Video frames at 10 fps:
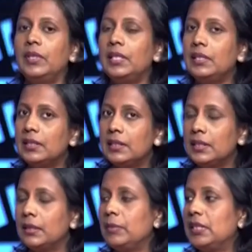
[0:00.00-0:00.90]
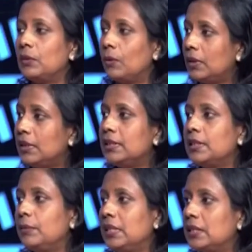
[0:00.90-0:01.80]
various disciplines, all the
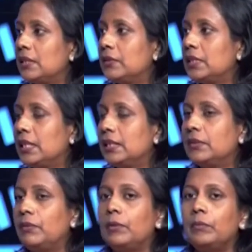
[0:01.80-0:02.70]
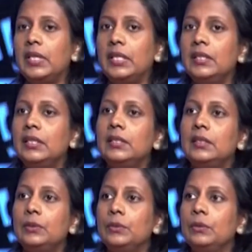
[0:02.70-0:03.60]
disciplines of science, from
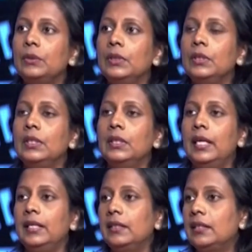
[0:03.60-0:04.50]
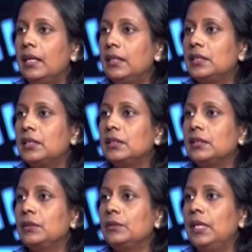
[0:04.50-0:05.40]
medical to
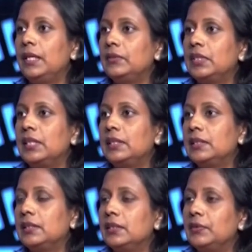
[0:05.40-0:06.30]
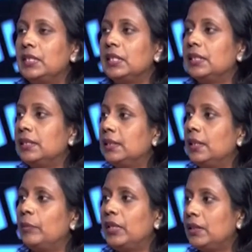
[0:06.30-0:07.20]
agriculture to life sciences, physical,
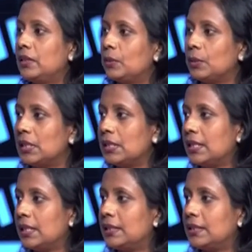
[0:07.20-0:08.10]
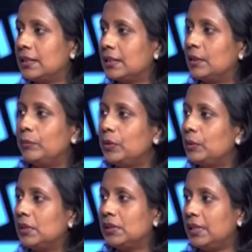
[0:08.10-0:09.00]
chemical, social sciences,
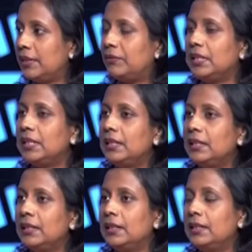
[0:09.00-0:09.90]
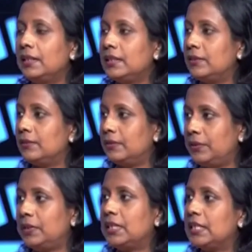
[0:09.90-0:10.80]
computer, everything. There are
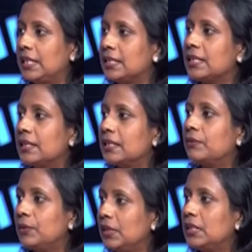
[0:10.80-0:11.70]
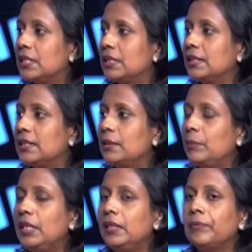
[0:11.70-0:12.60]
different sections for each
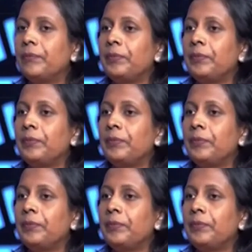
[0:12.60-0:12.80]
discipline.